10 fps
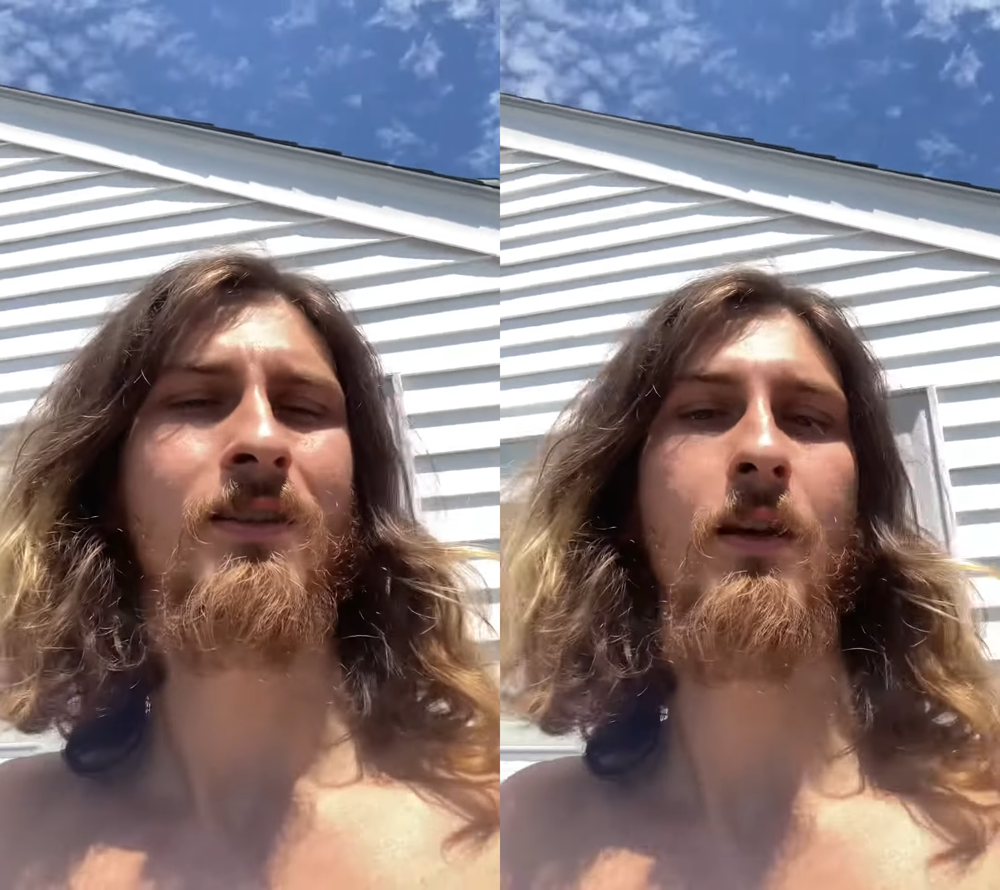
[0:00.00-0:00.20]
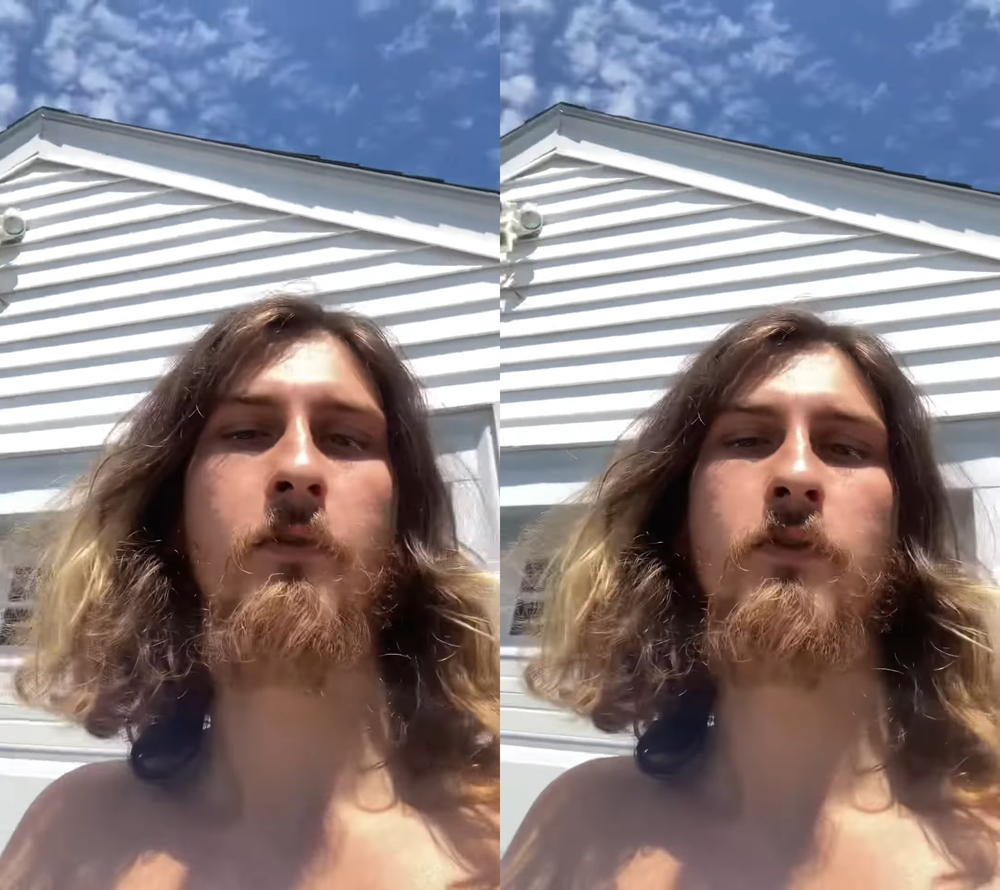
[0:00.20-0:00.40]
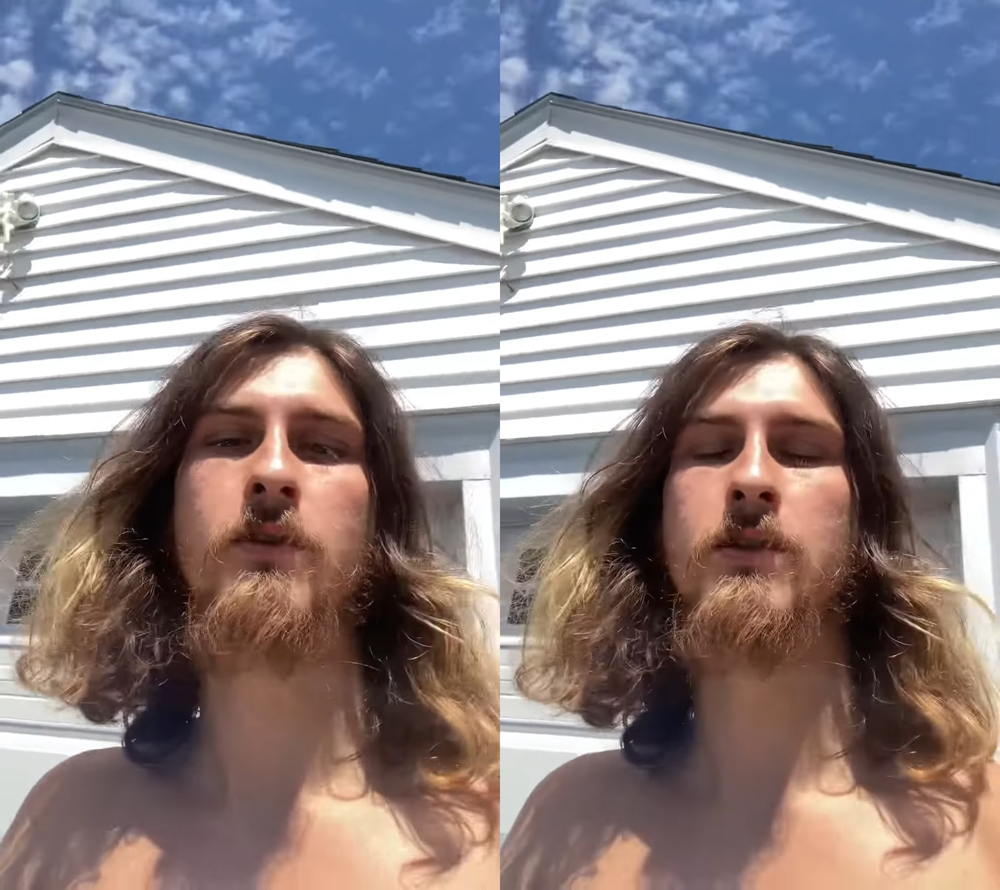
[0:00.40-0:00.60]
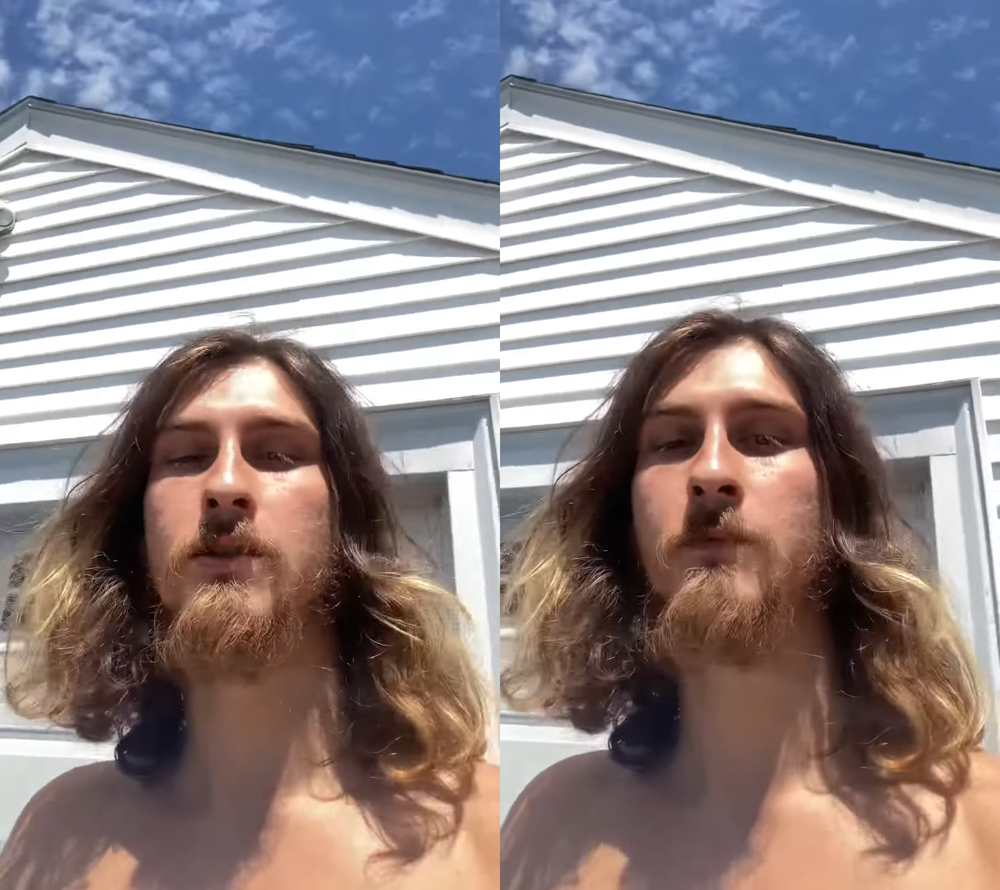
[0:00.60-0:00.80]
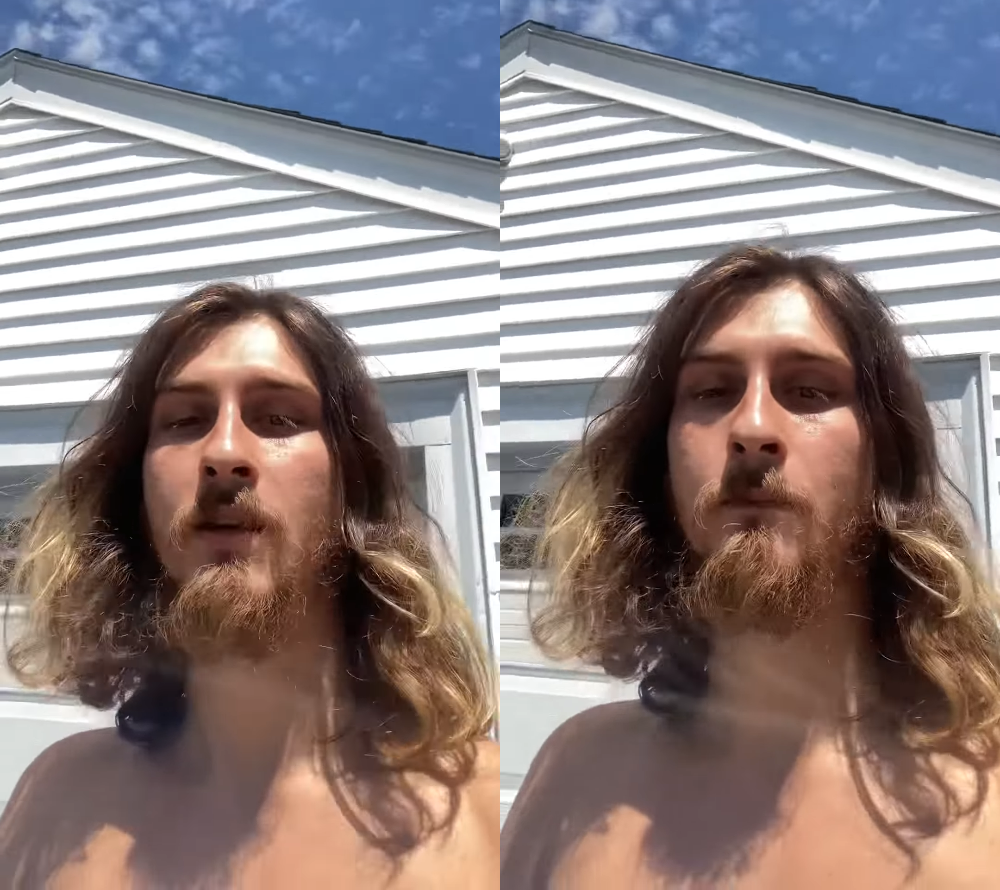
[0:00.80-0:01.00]
if you could
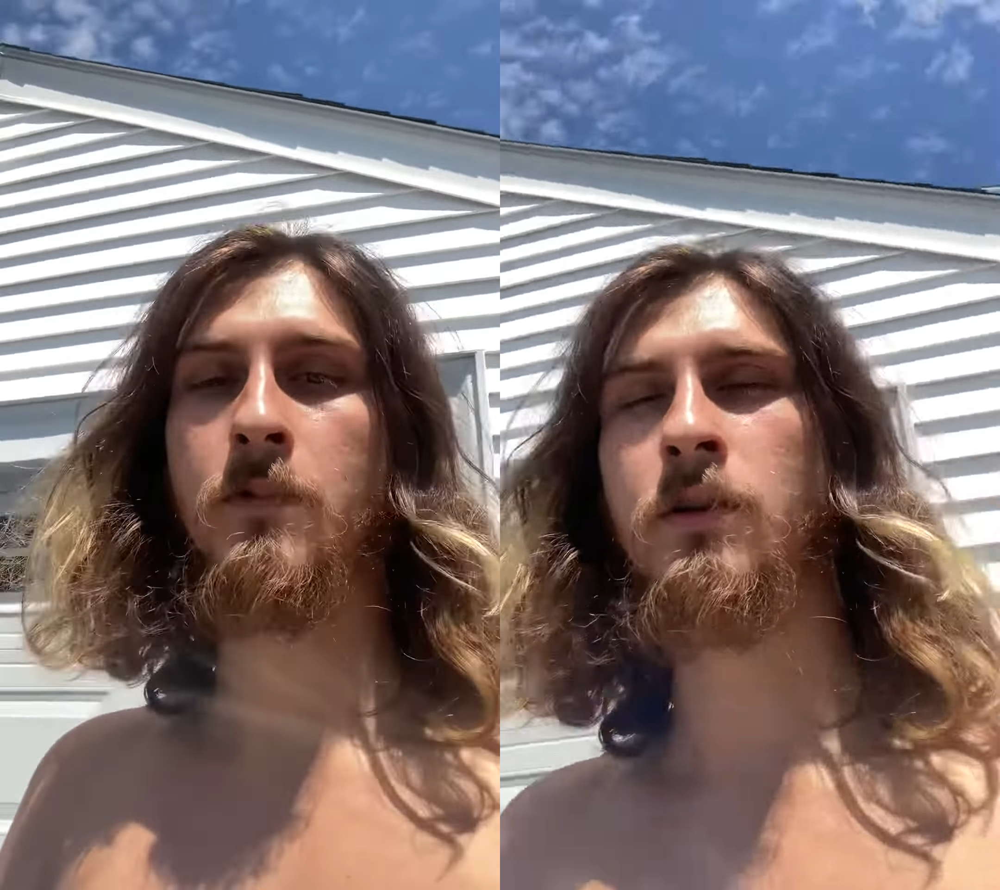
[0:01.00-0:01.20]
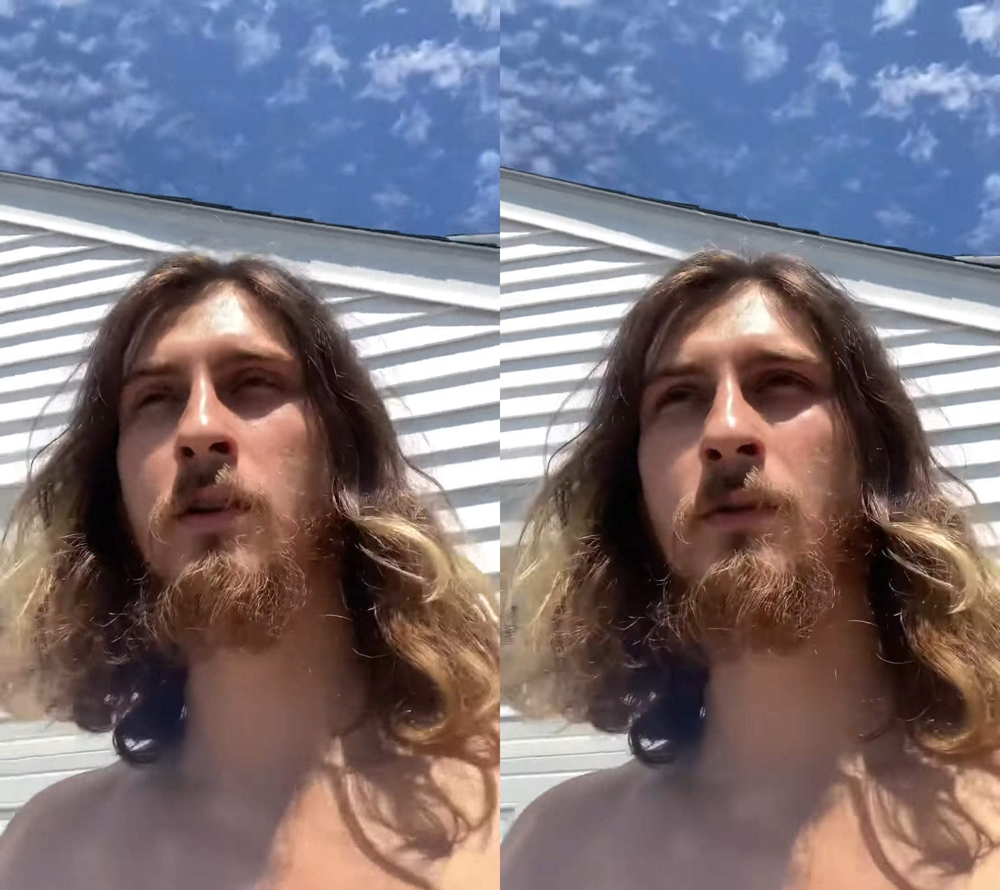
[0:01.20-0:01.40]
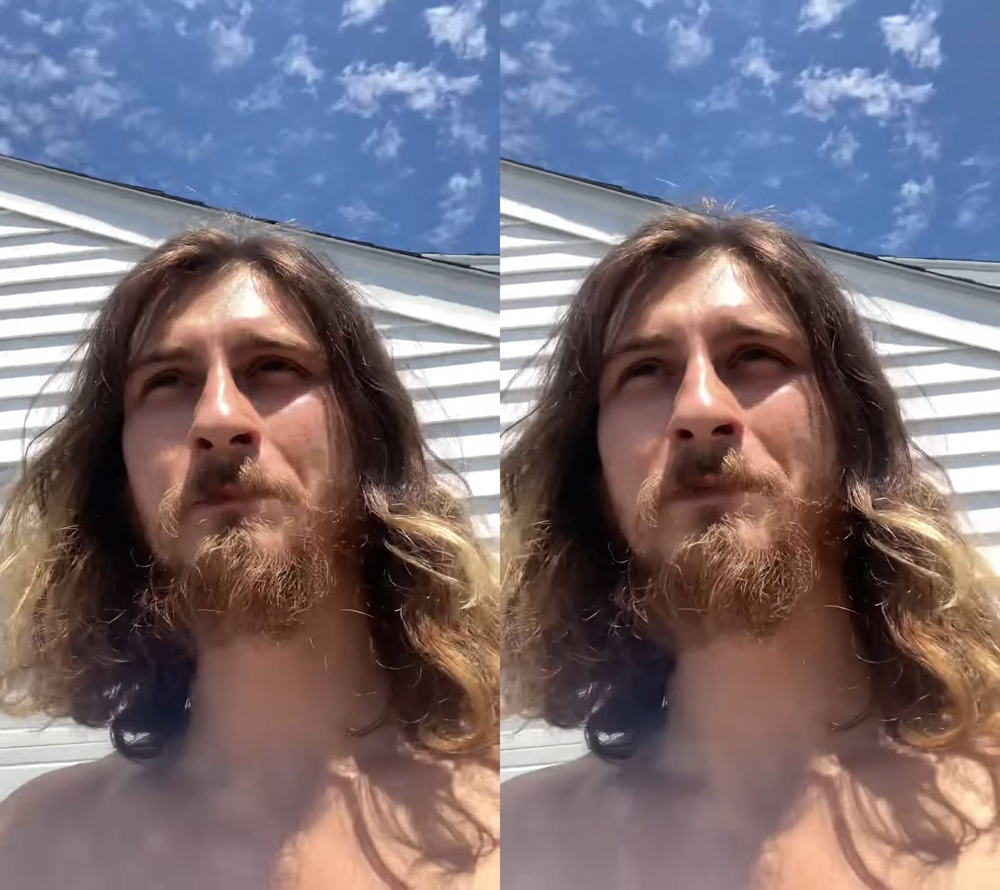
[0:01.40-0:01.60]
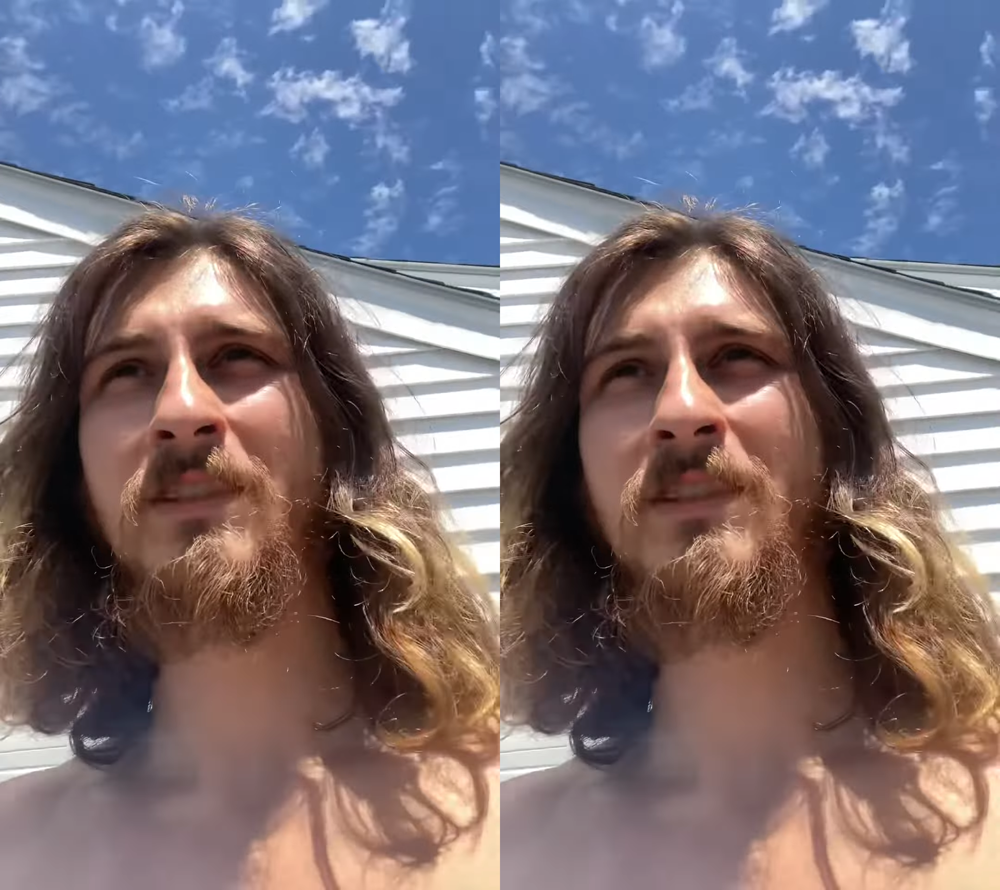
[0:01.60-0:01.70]
just make money